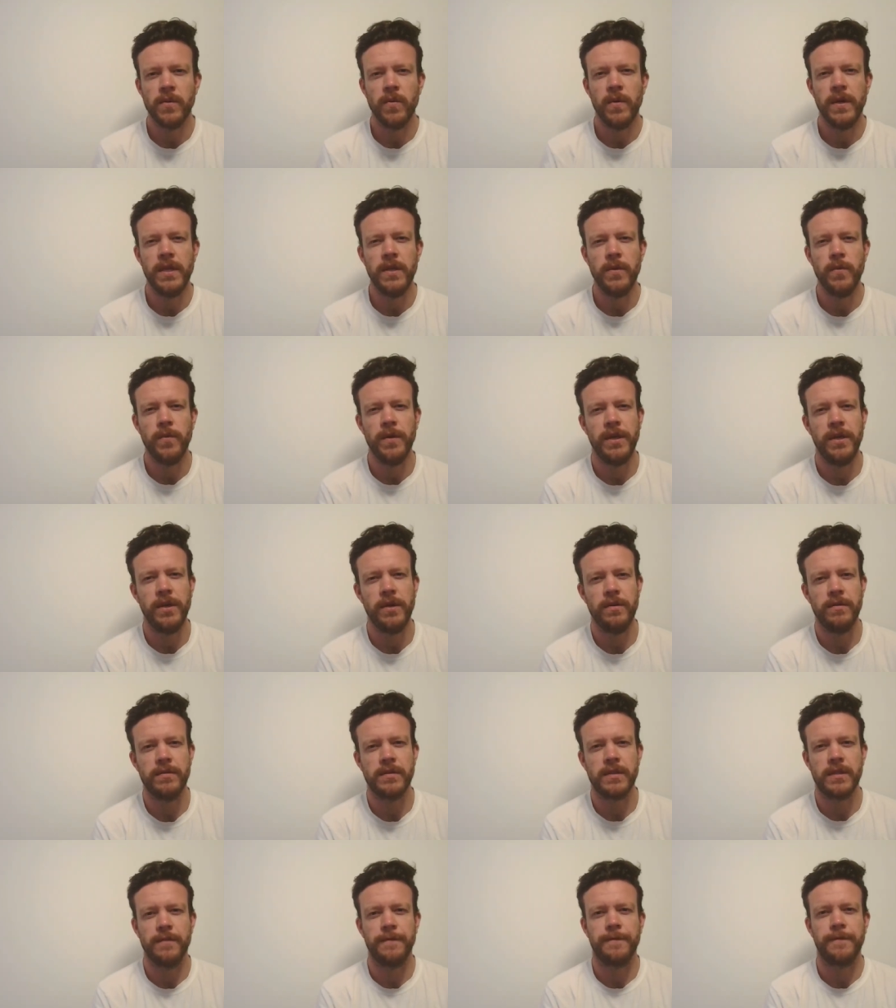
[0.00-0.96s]
when do we
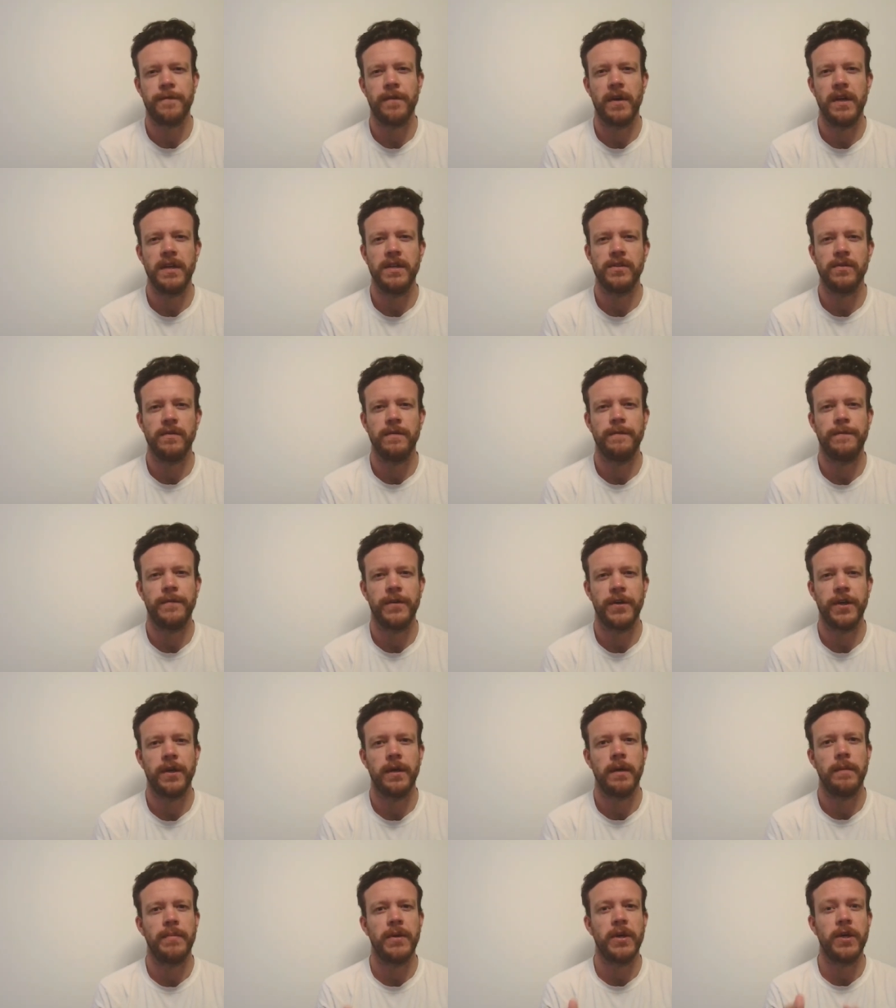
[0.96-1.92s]
use the phrasal
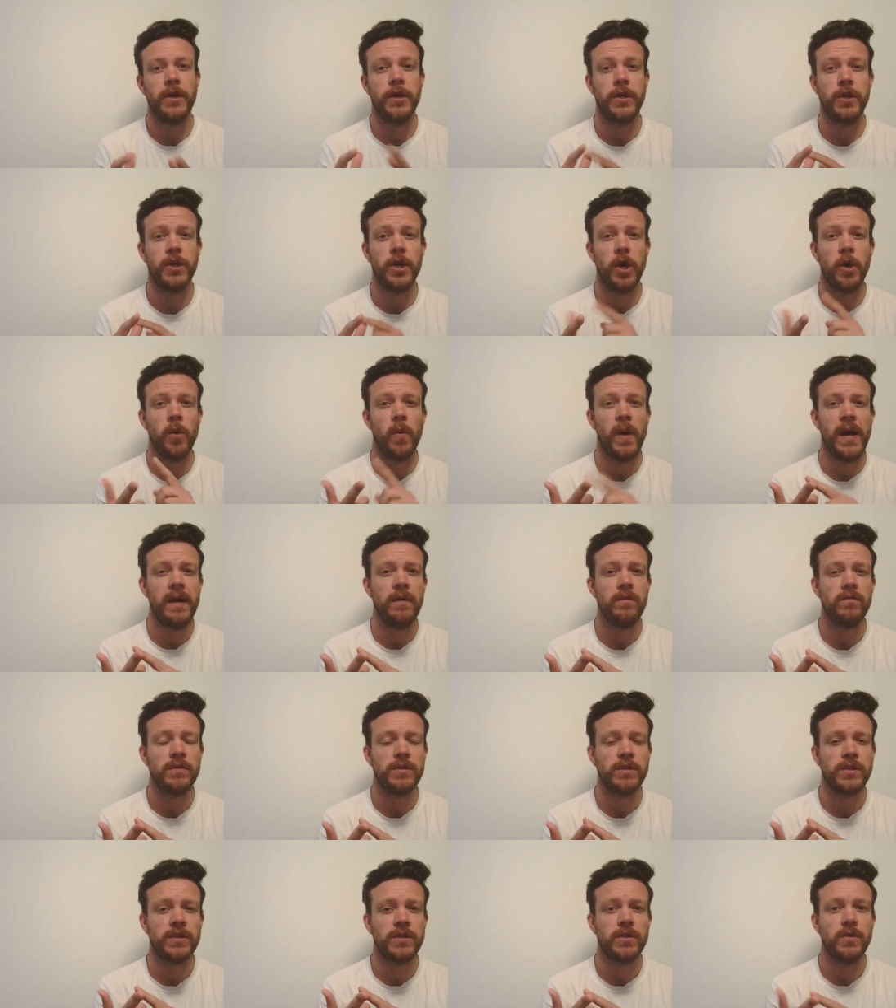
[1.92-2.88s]
verb go
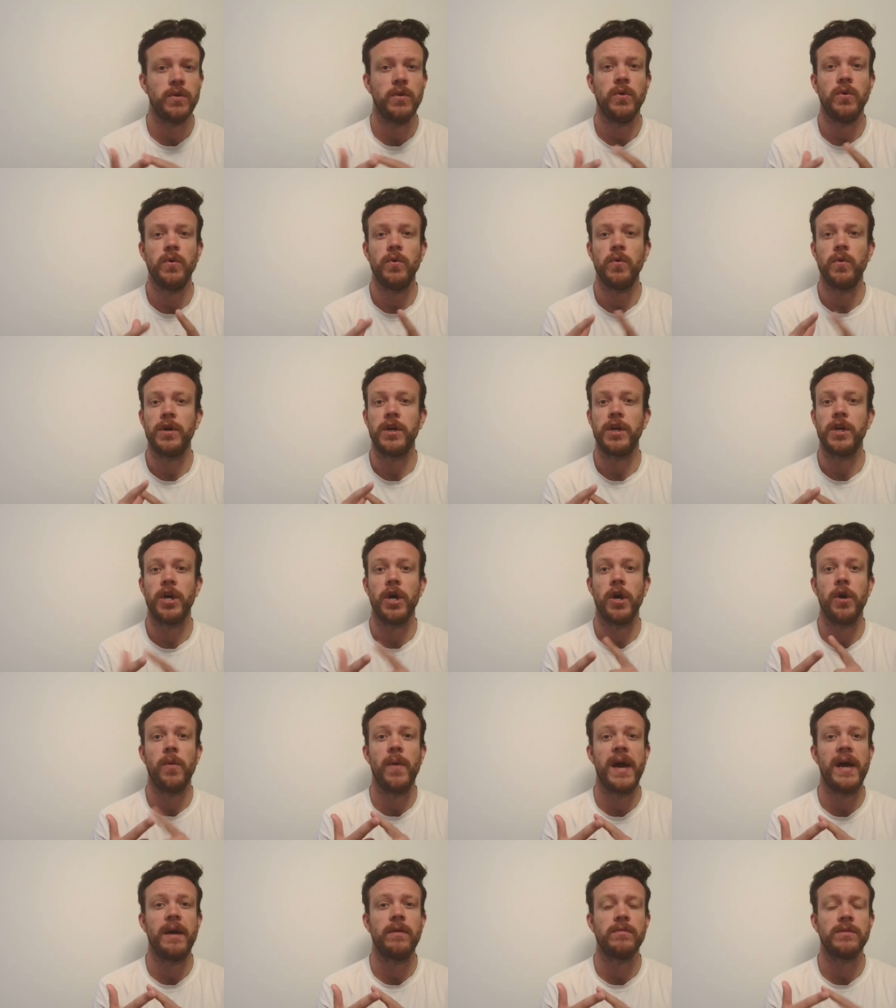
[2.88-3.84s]
out or go
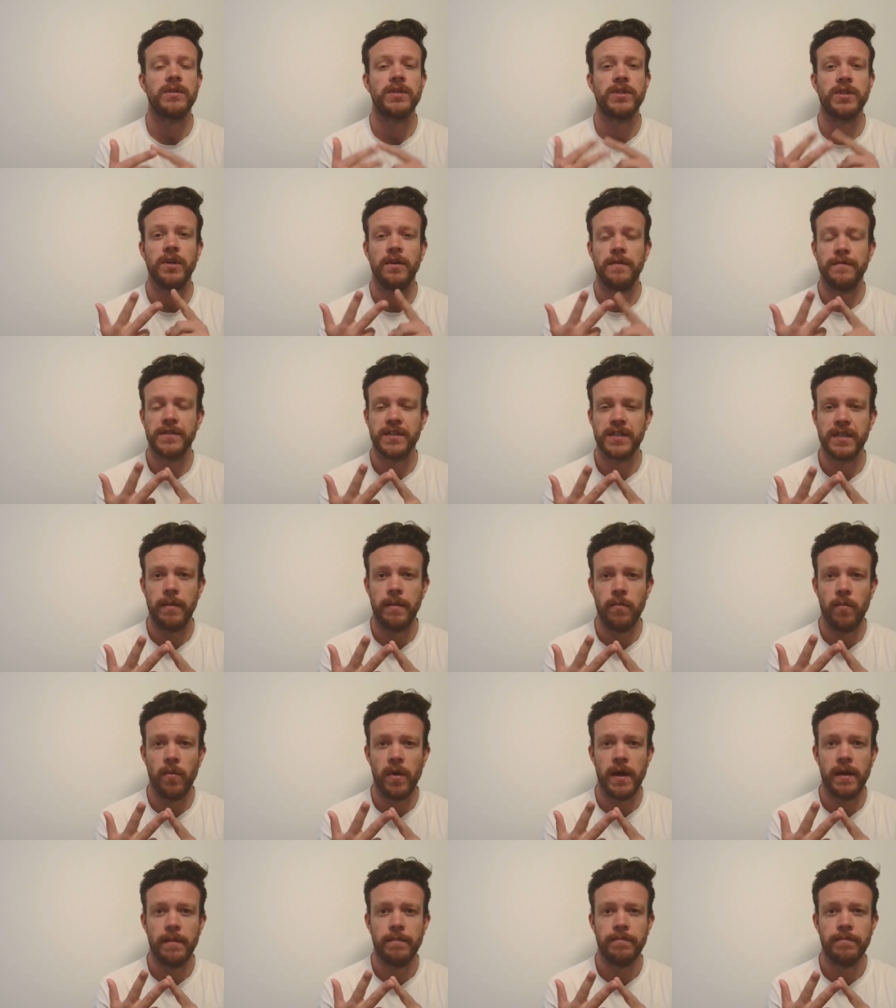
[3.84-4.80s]
out of
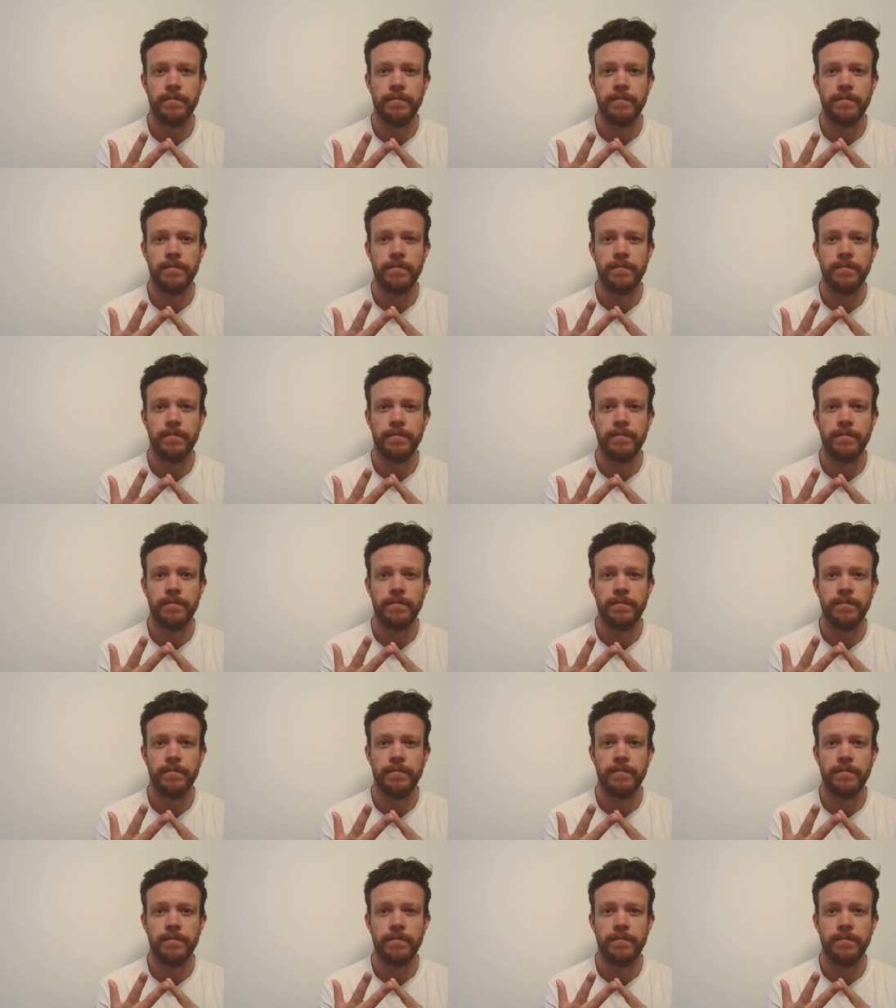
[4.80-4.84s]
somewhere?